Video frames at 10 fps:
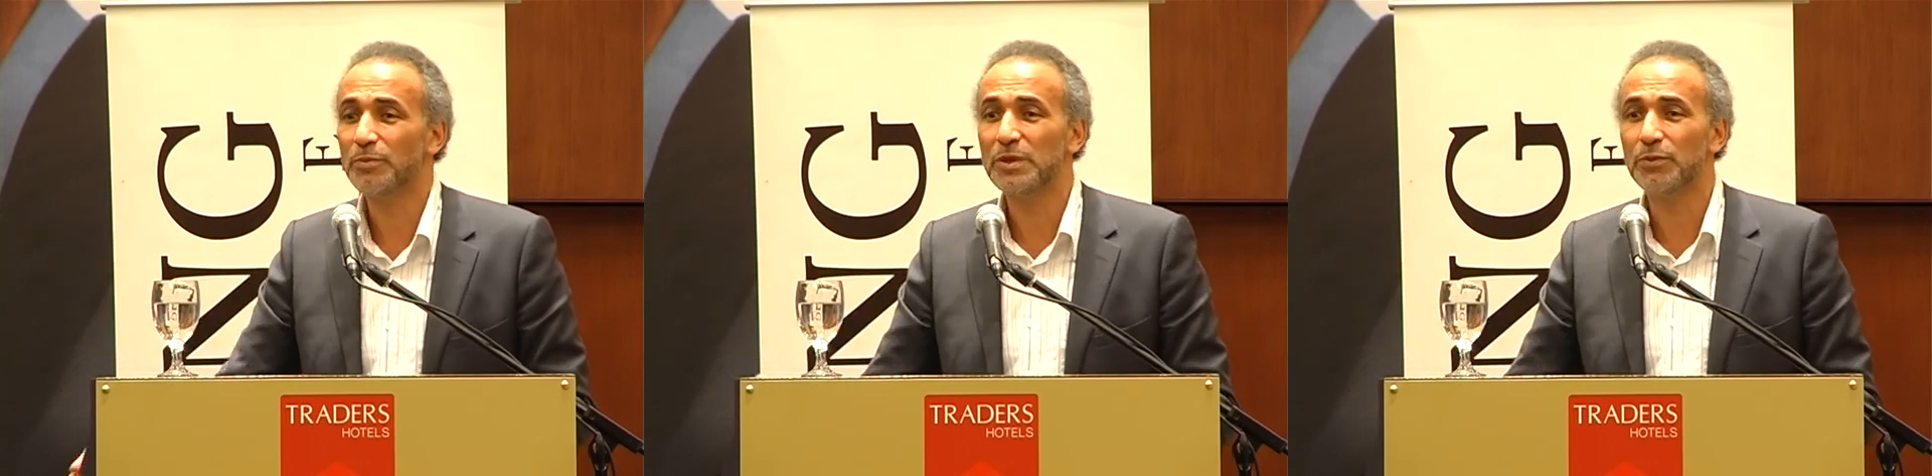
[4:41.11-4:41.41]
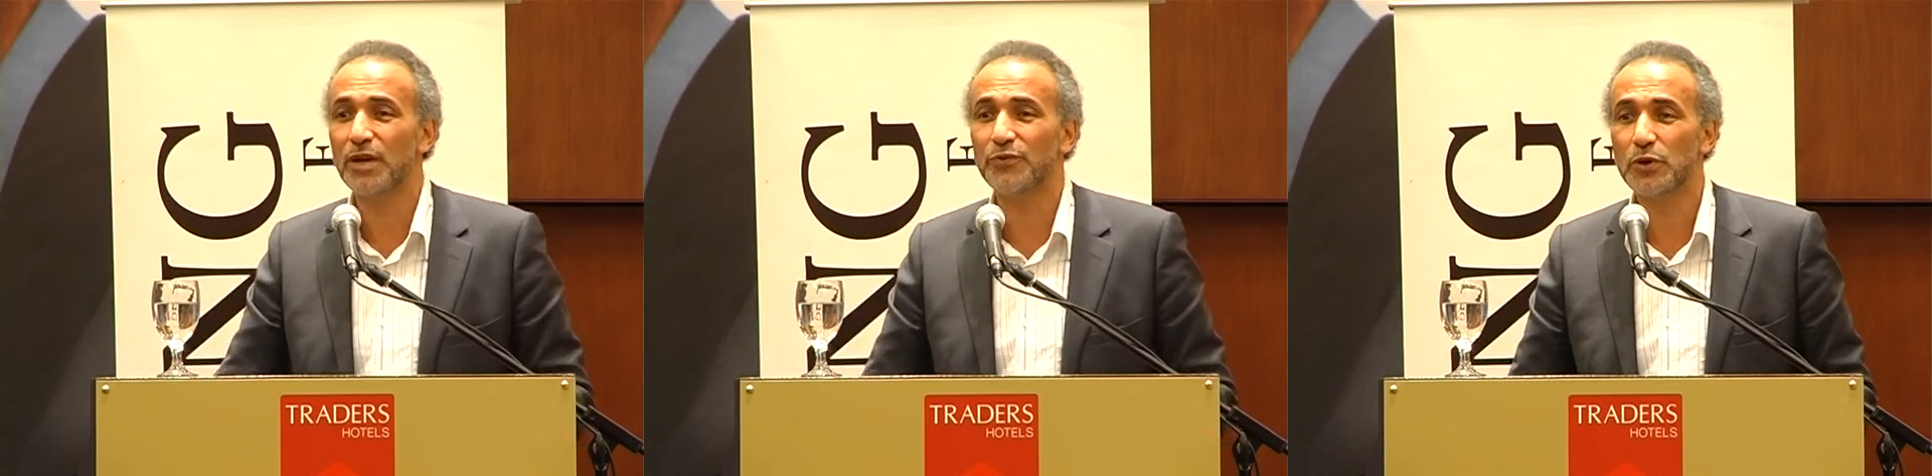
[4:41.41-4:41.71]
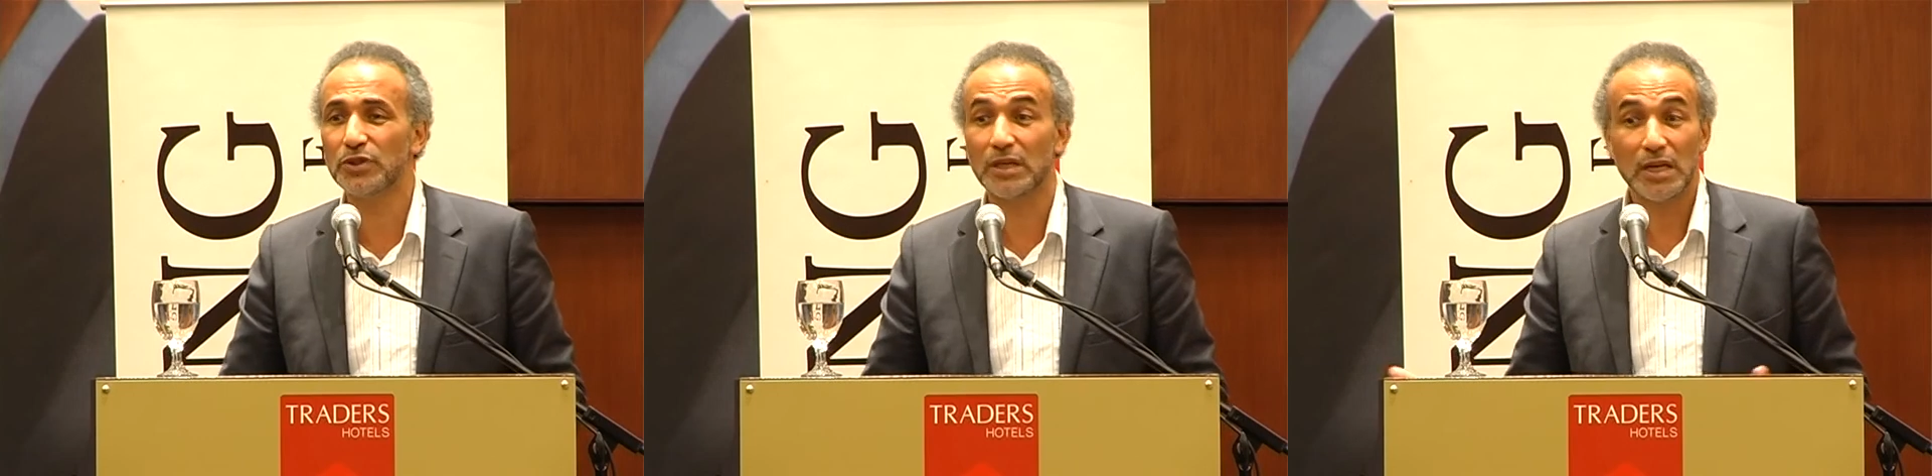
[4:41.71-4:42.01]
people are
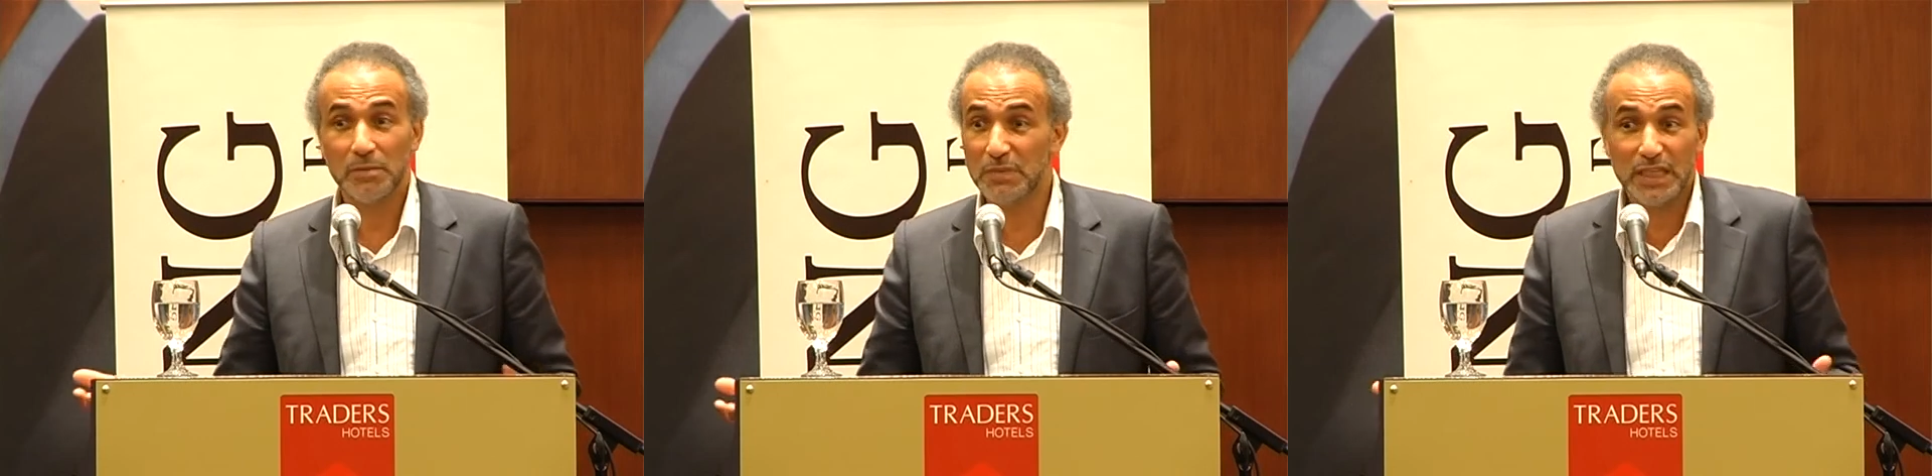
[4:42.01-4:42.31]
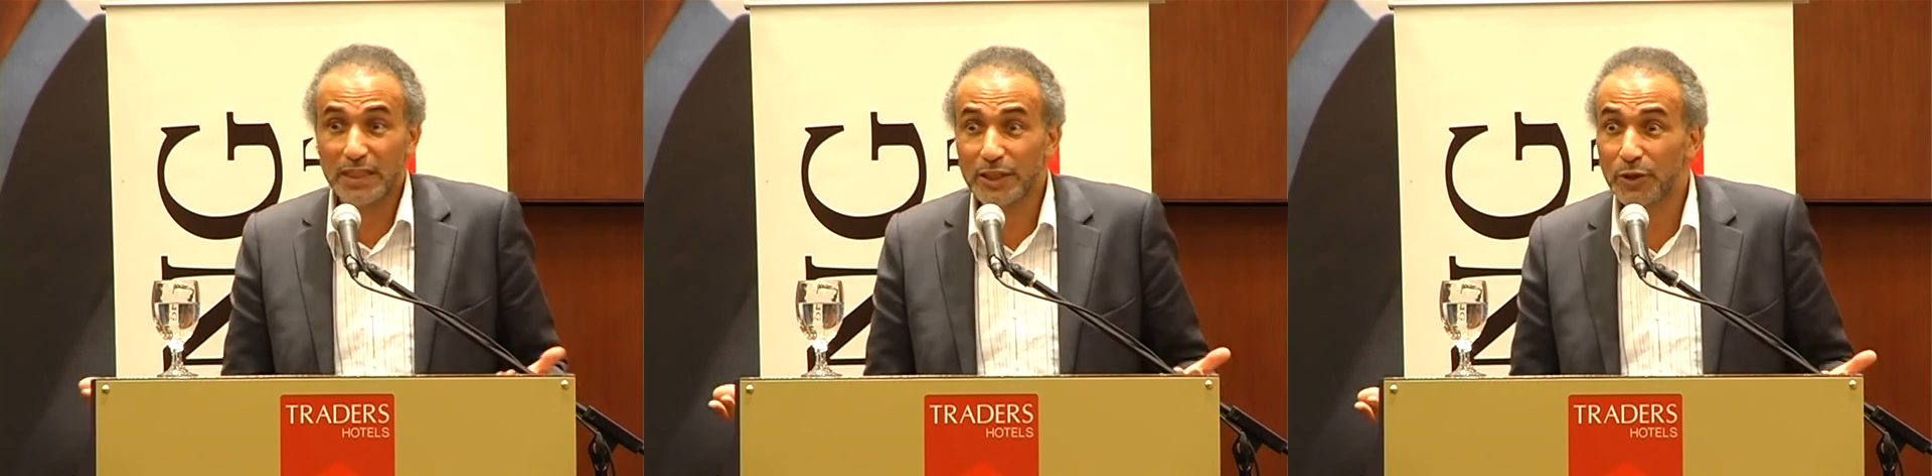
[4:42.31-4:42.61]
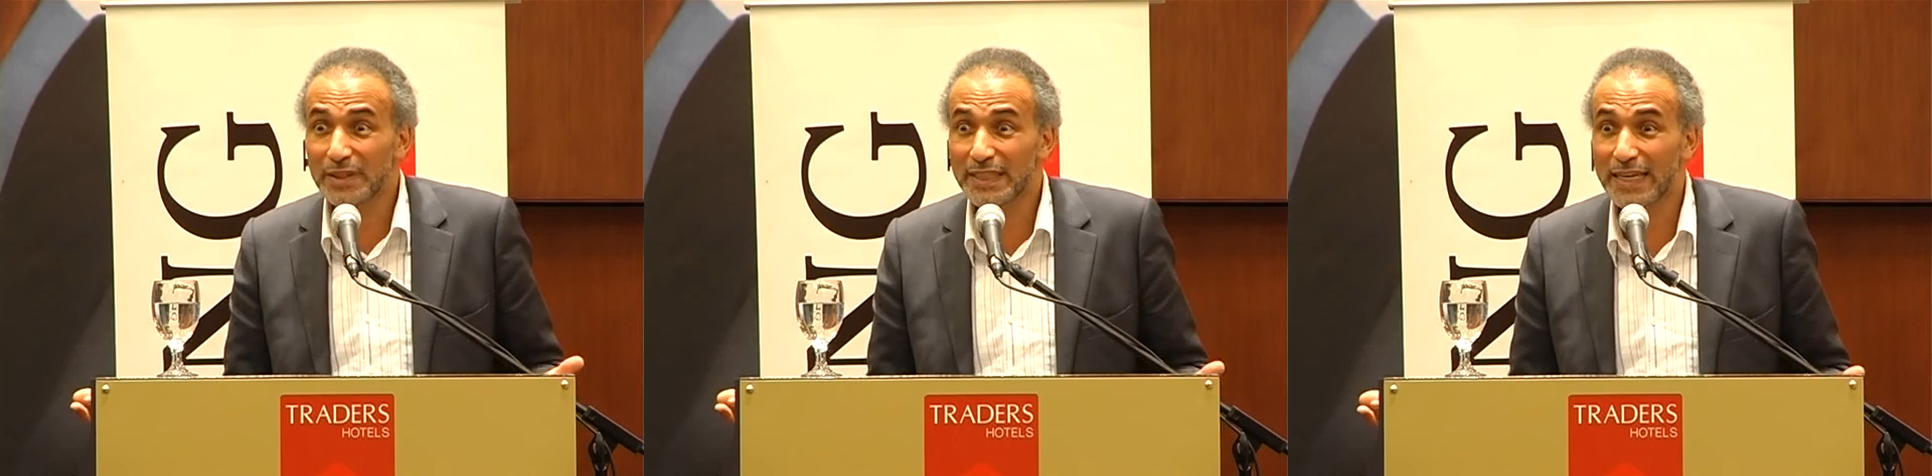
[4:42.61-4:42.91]
voting, meaning they
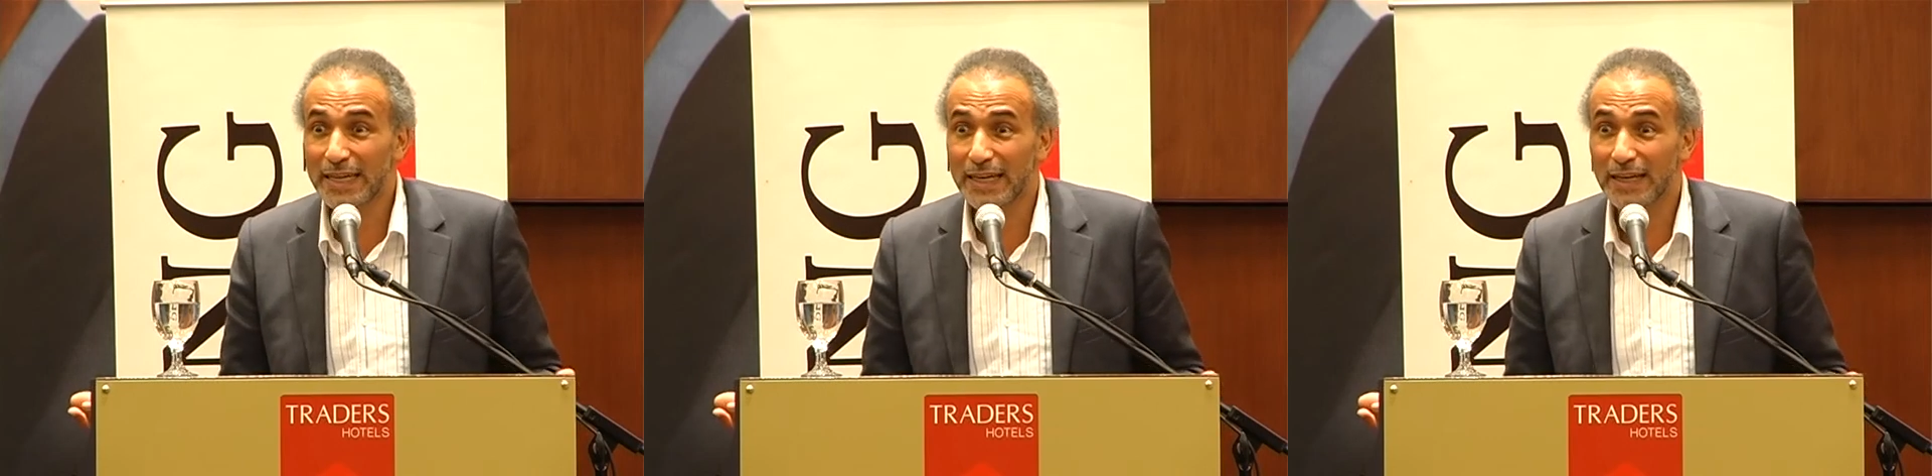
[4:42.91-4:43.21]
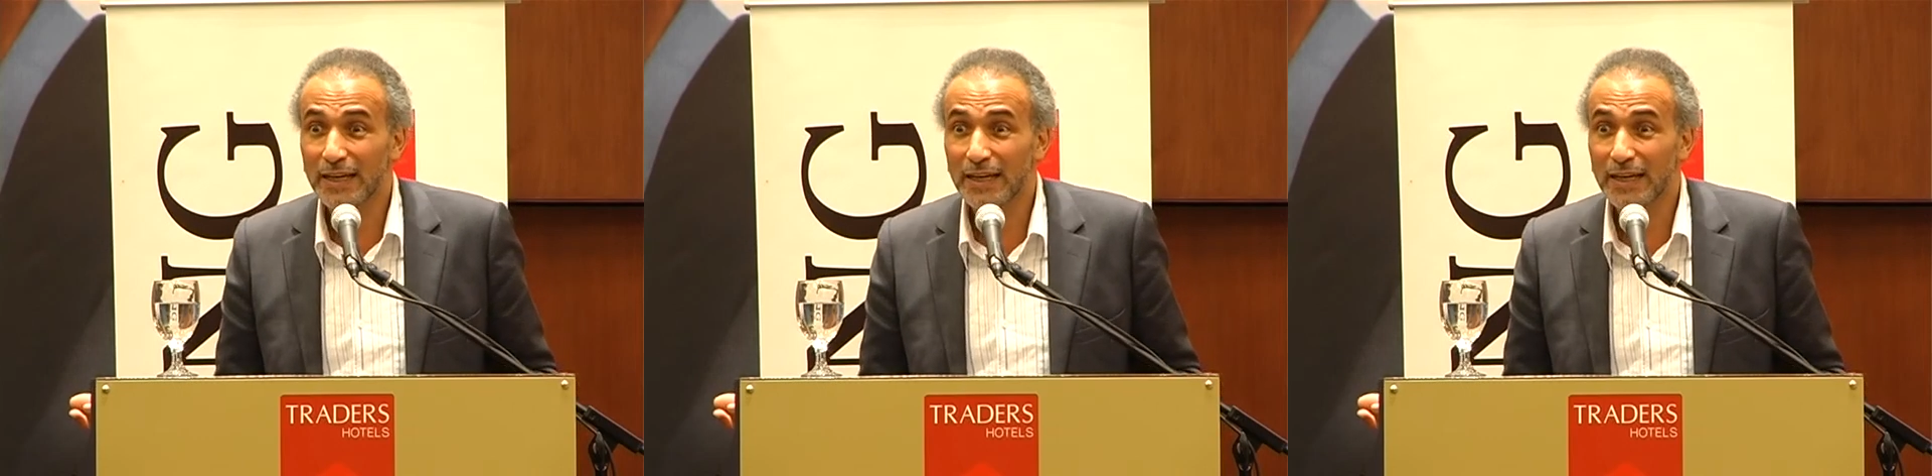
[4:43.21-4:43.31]
don't care.